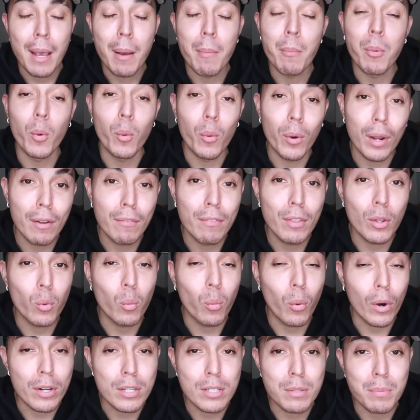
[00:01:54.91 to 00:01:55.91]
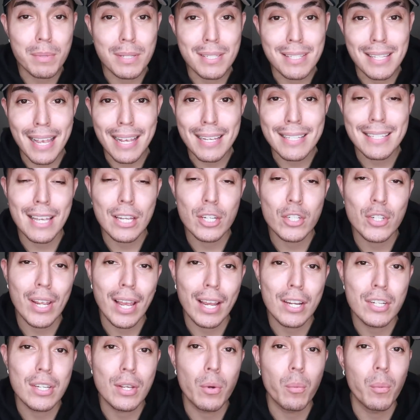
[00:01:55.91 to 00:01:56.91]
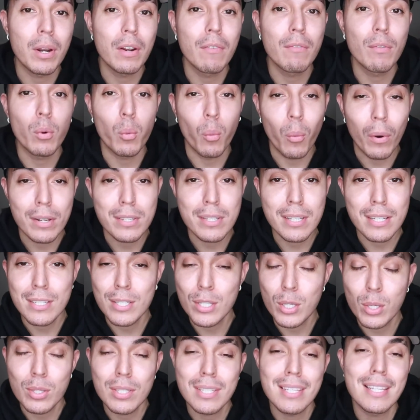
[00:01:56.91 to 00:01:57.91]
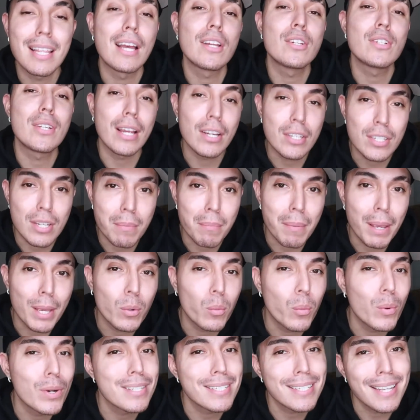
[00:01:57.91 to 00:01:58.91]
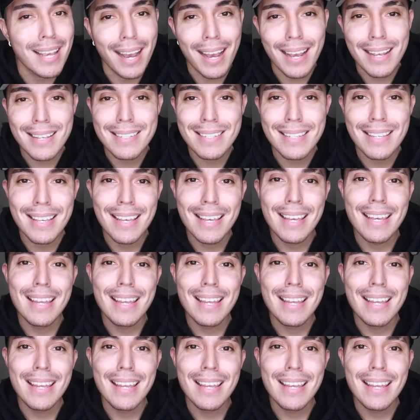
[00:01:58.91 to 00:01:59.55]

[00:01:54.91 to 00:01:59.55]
But one of the worst mistakes that she actually, one of the worst excuses that she actually made was, guys,